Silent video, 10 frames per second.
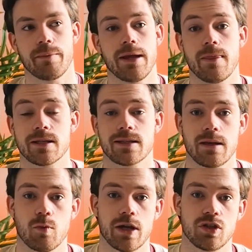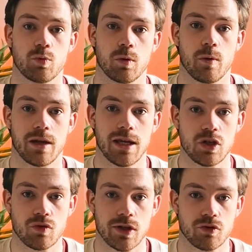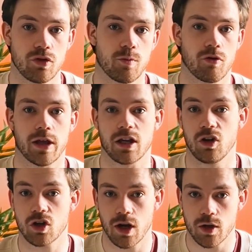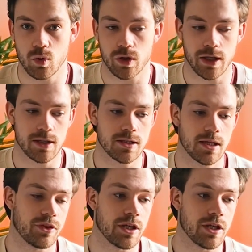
in the same way as you would with an interest group or like a lookalike audience.